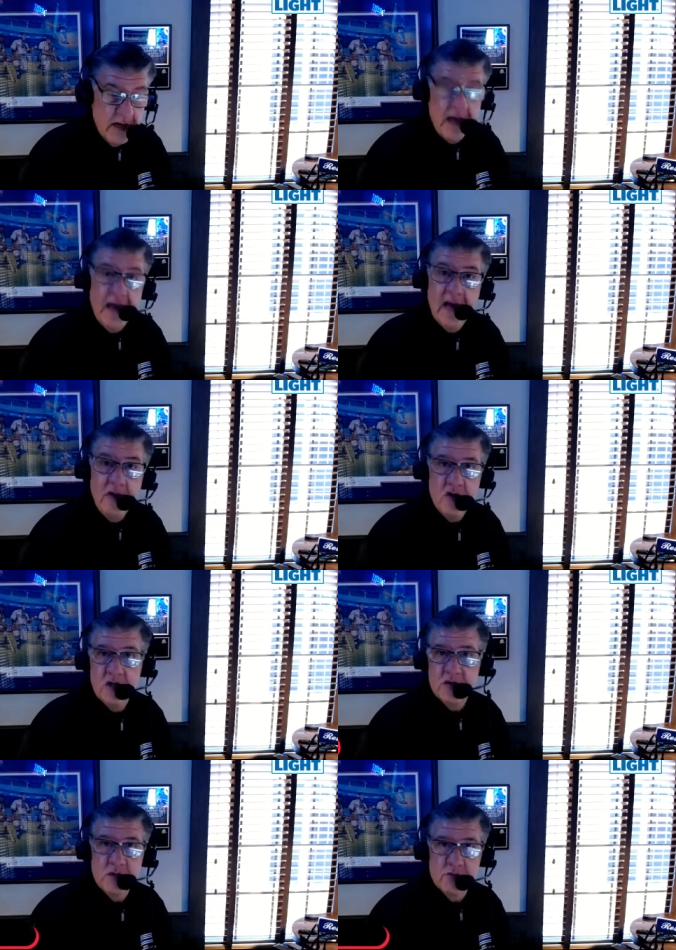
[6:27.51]
and you
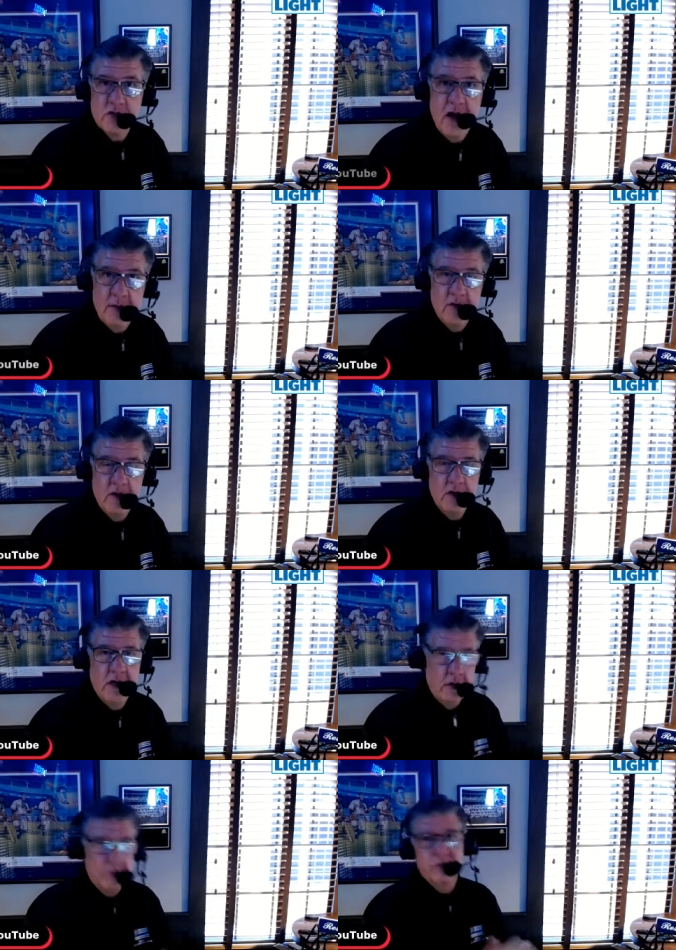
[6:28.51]
can subscribe to
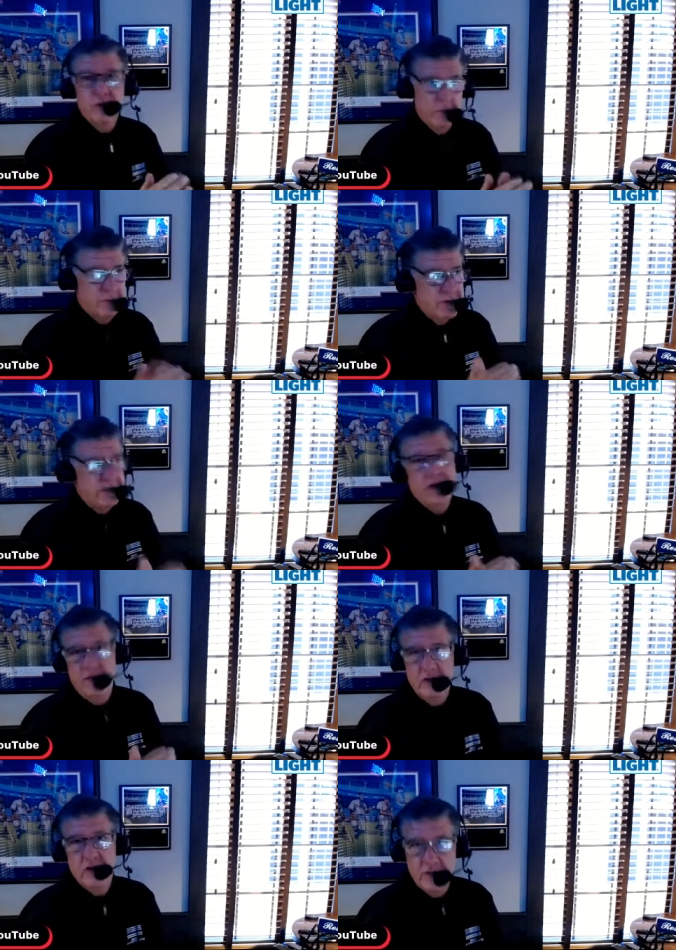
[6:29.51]
the. Appreciate it if you do.